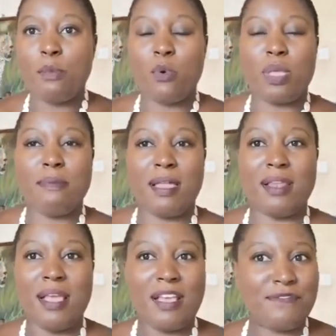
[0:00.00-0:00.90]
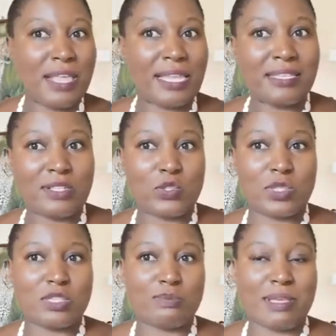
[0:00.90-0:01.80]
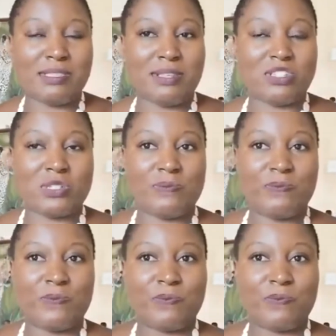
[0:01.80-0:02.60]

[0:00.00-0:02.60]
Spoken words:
more women if they listen to this message.